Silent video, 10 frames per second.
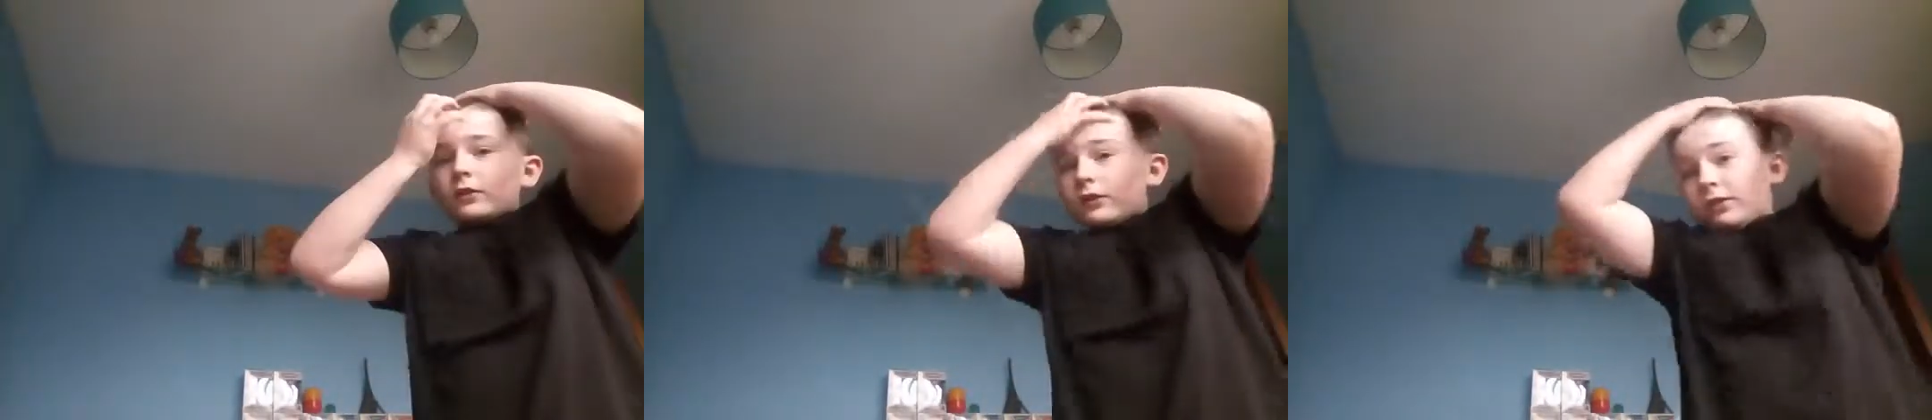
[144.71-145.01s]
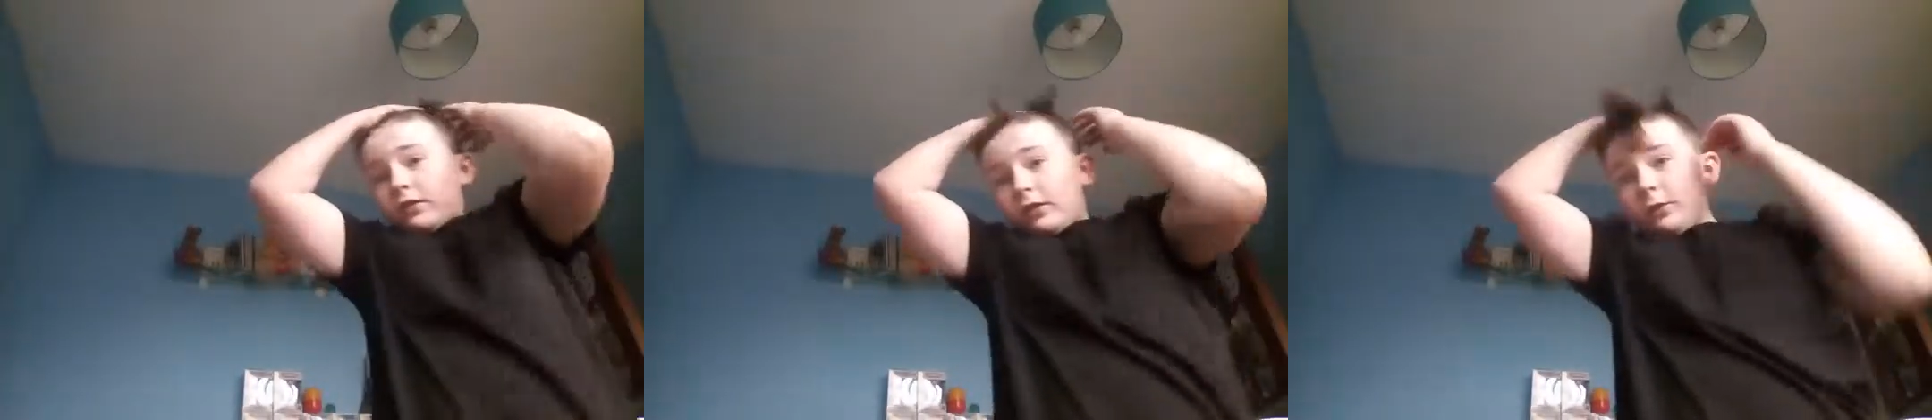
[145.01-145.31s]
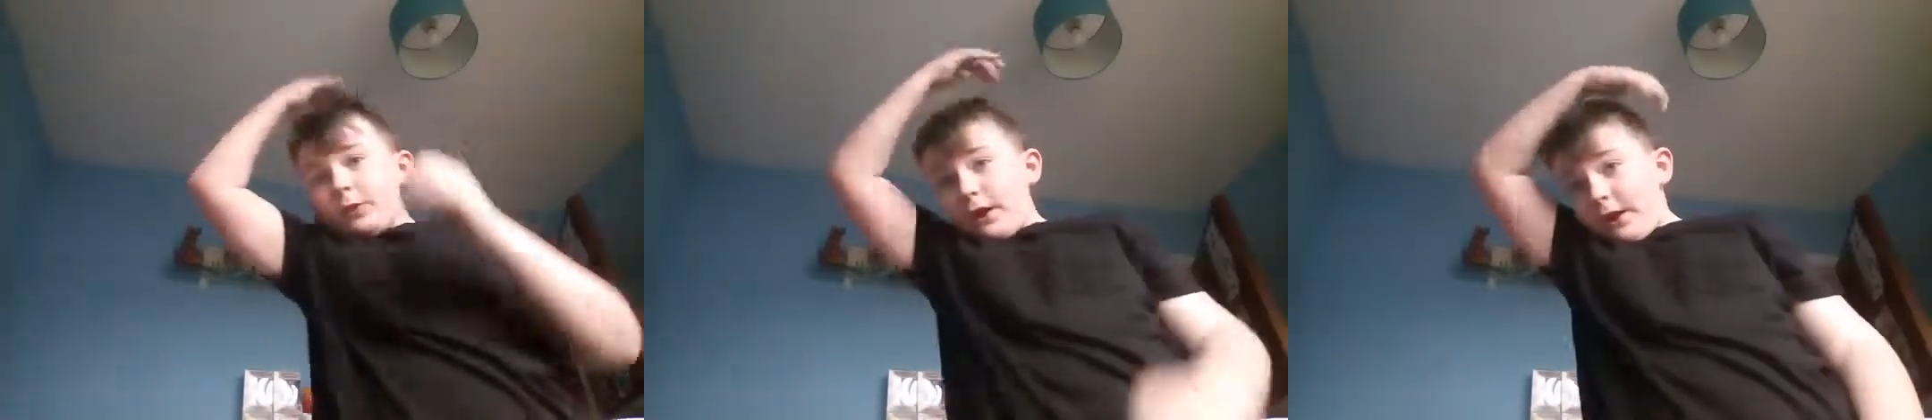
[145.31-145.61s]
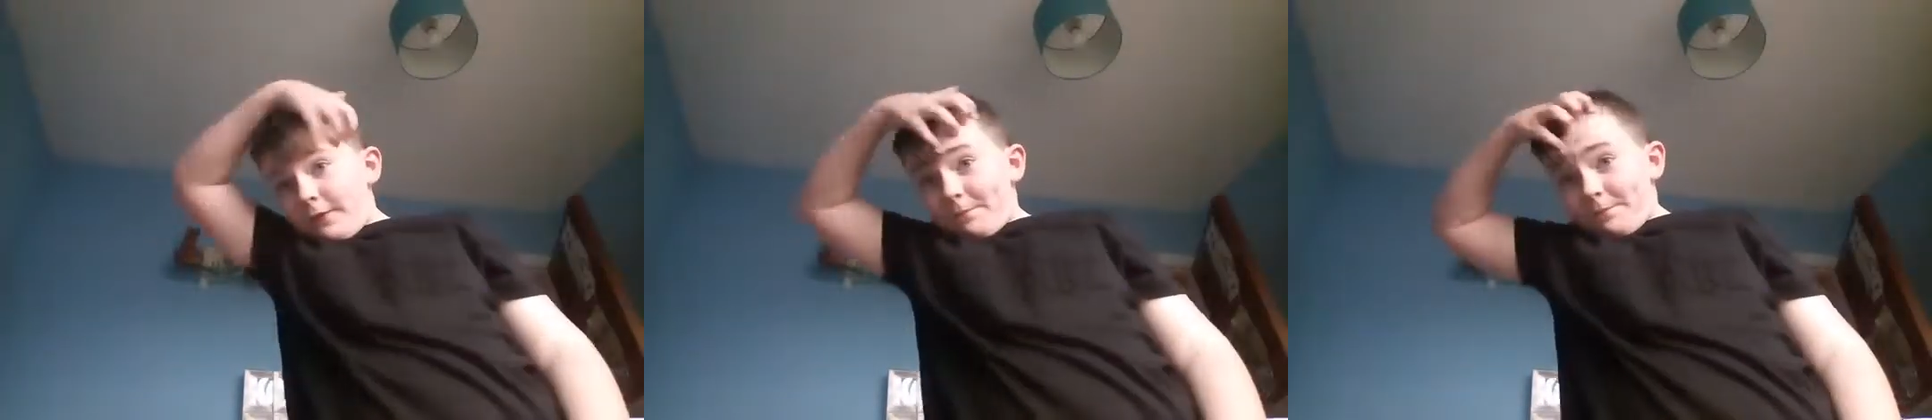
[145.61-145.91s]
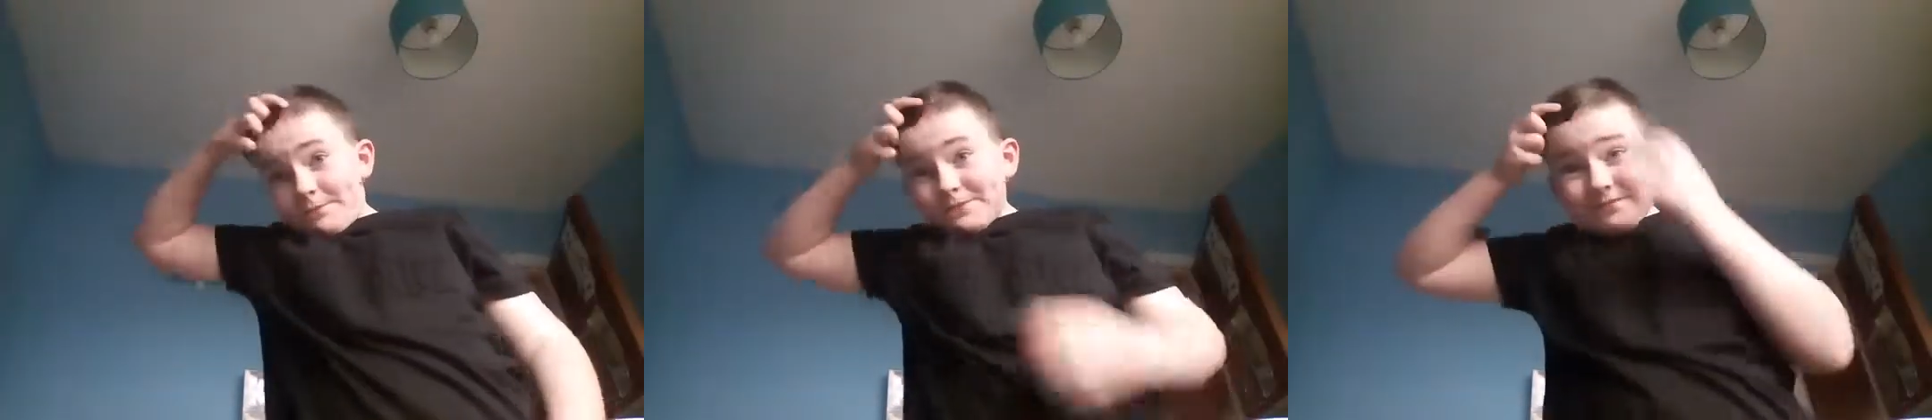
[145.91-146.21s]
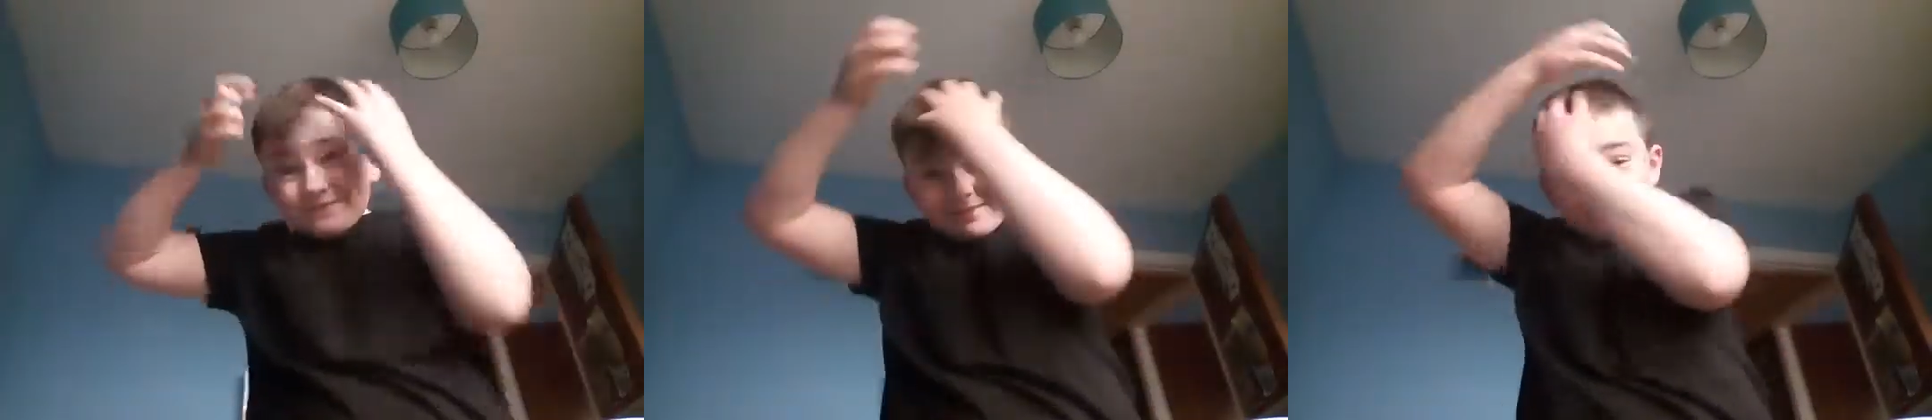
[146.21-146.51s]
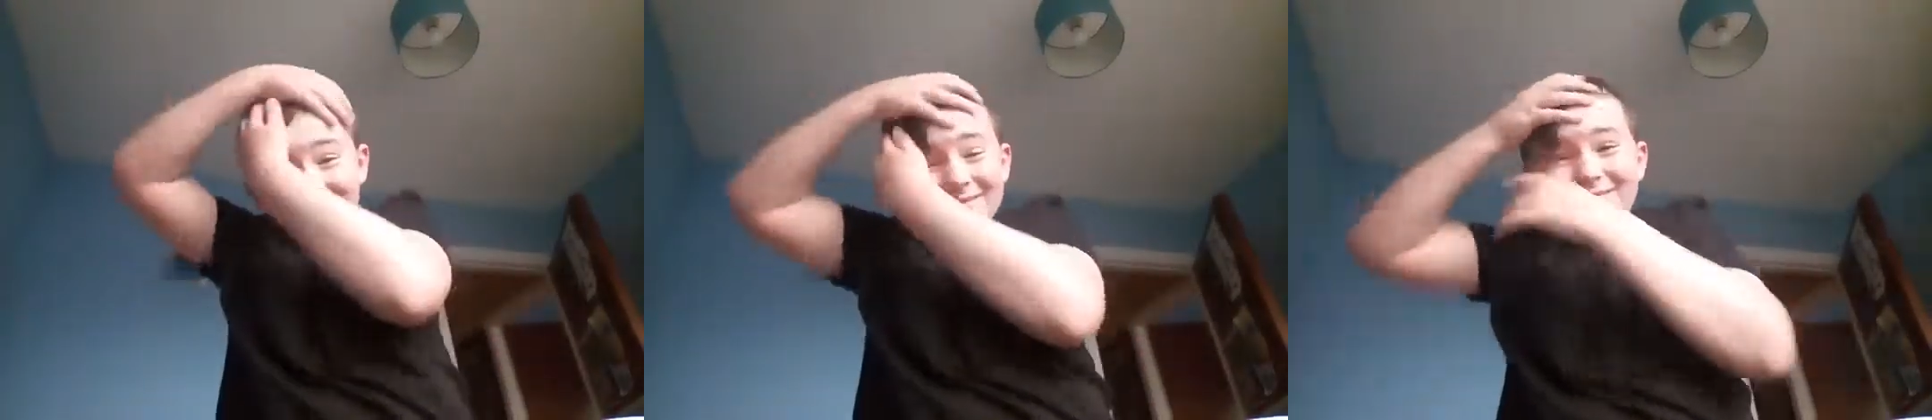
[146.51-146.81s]
So,
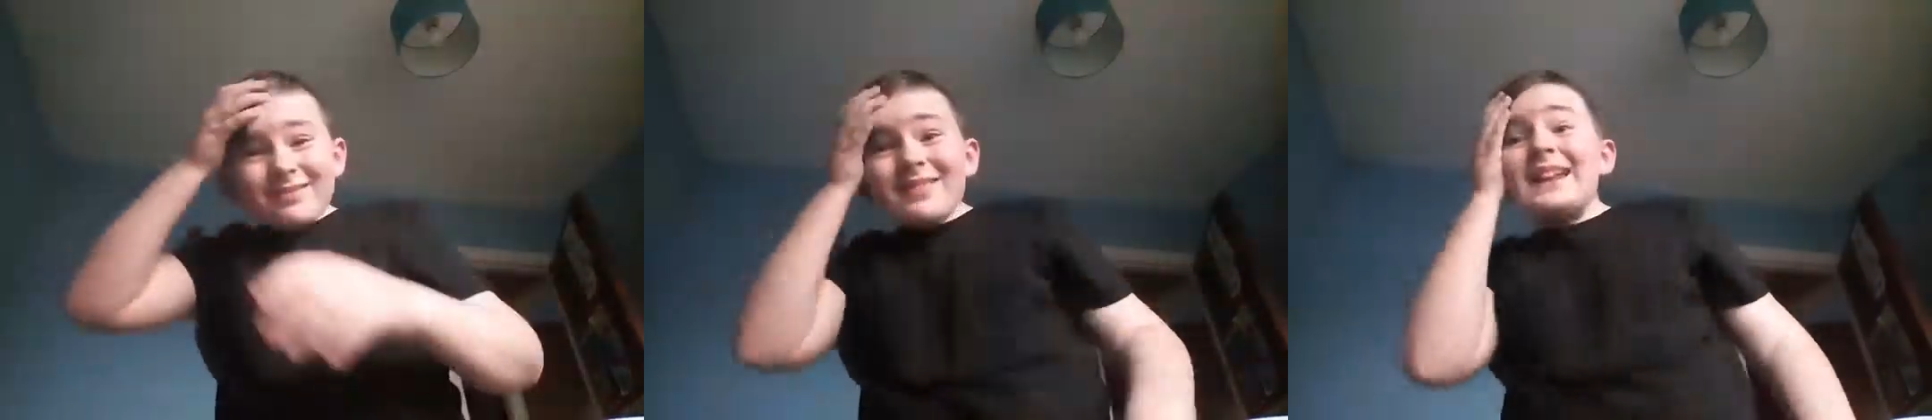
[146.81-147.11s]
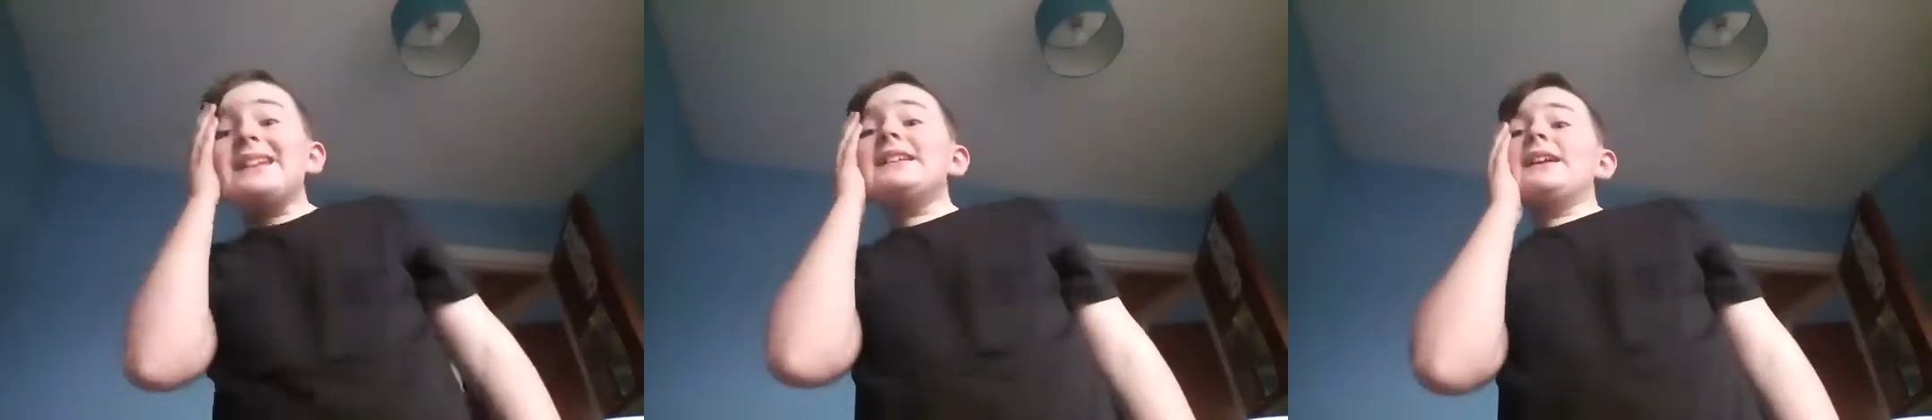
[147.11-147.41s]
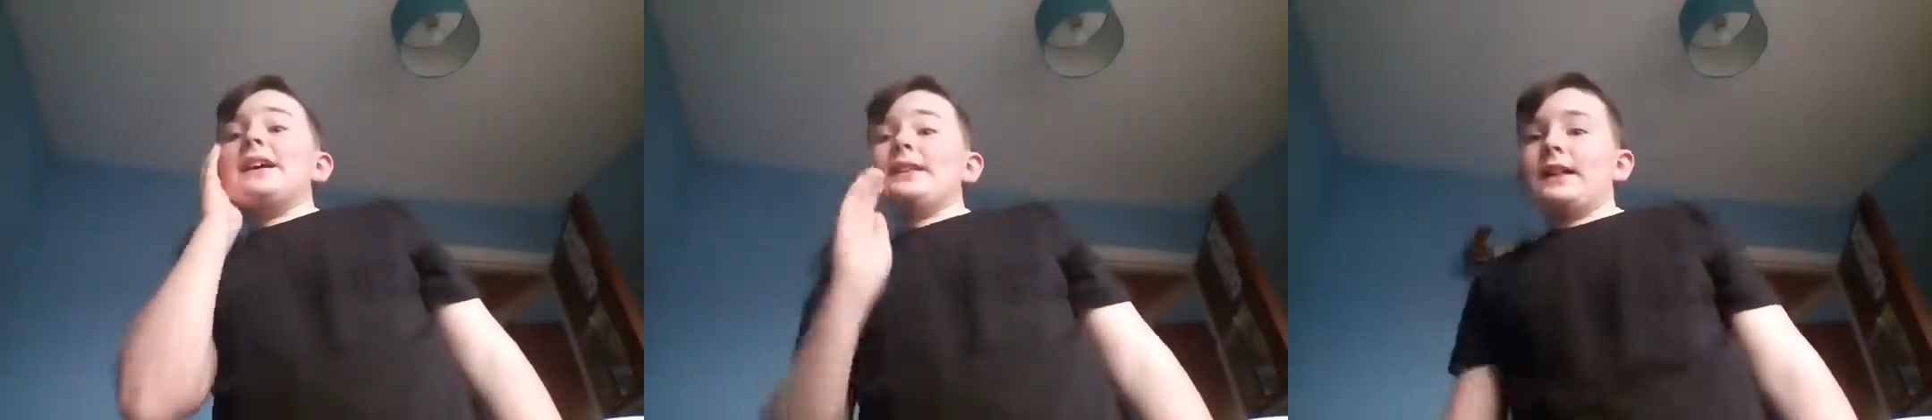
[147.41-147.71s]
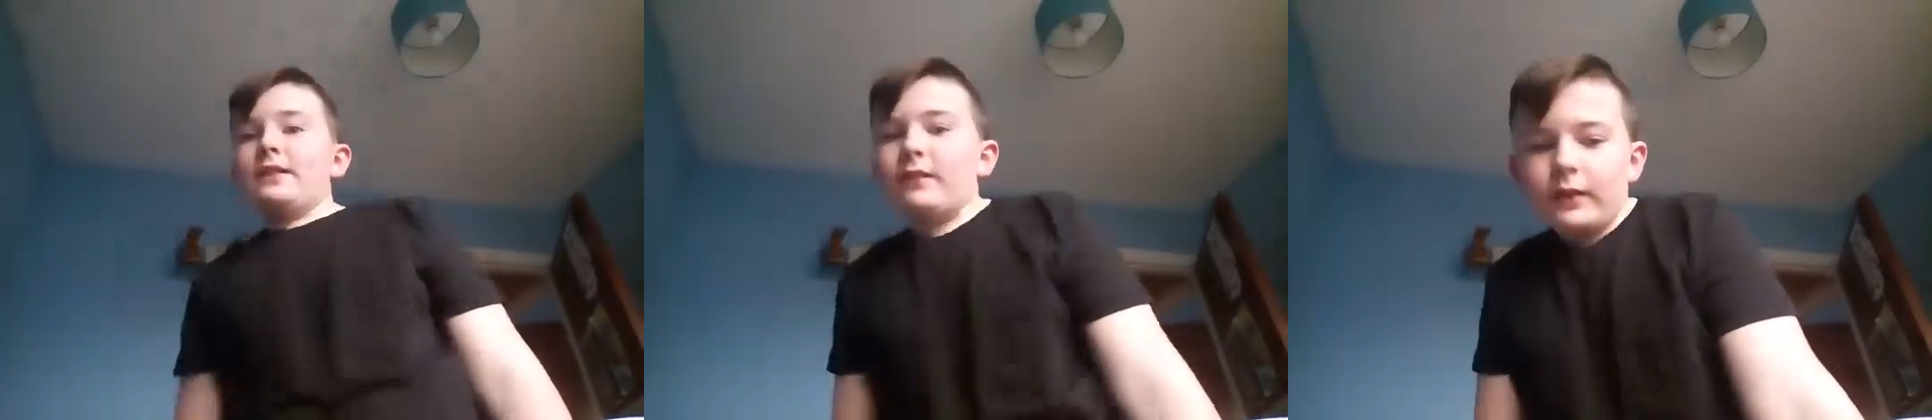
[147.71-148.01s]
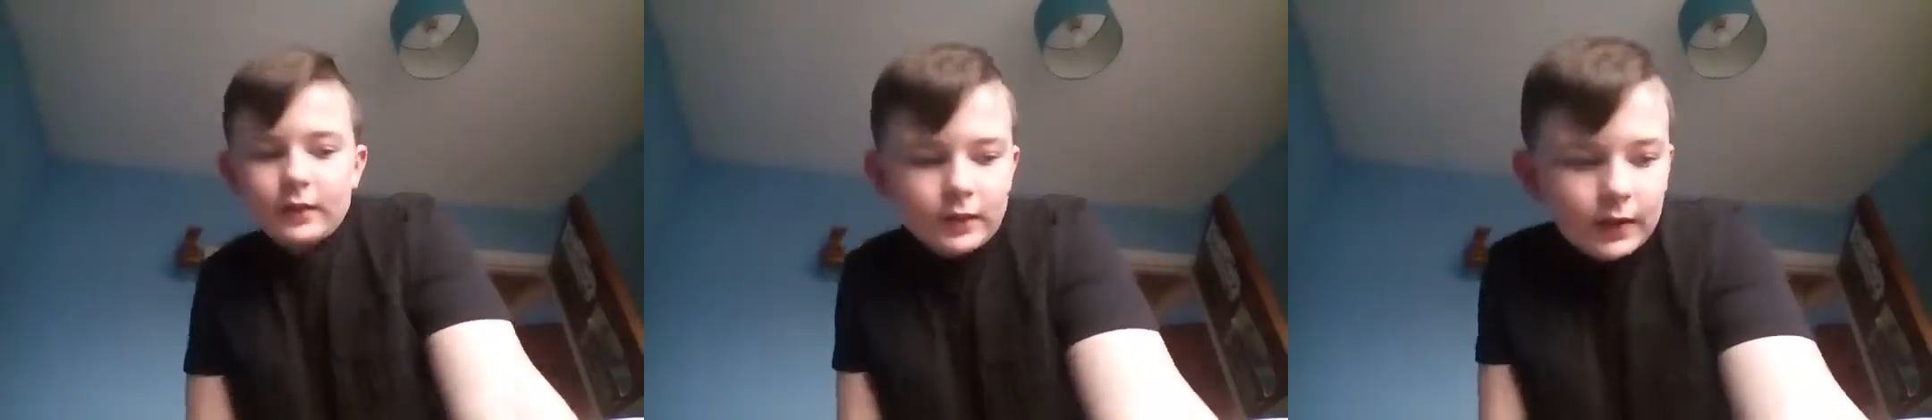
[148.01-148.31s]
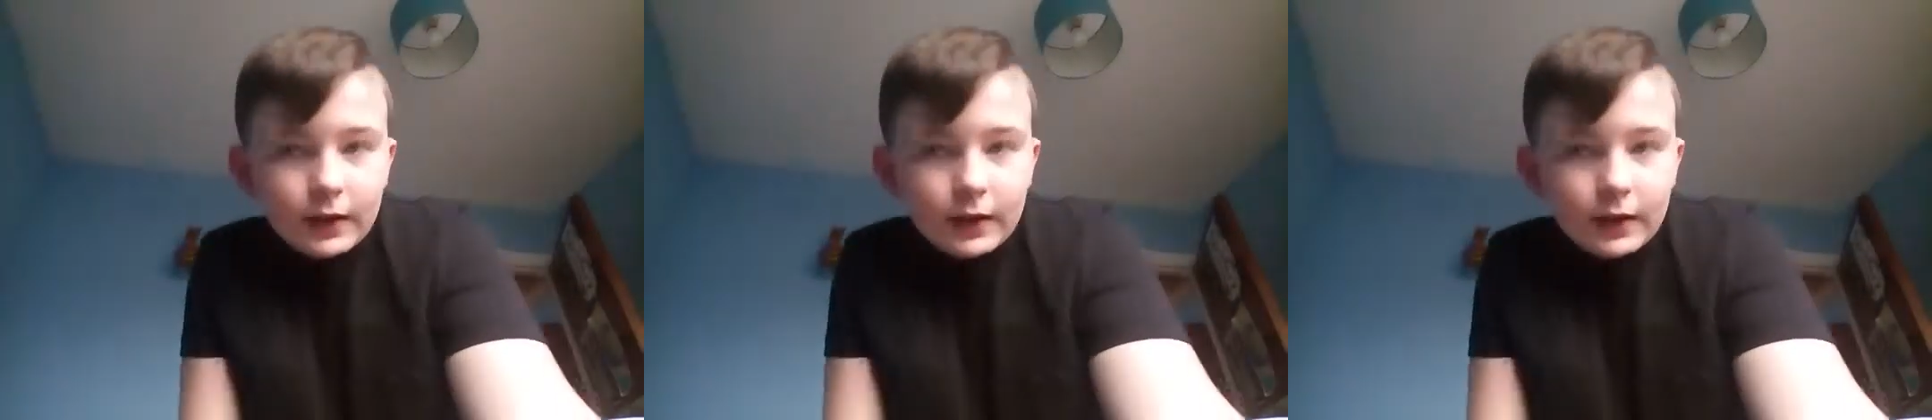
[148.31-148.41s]
yeah, that's it.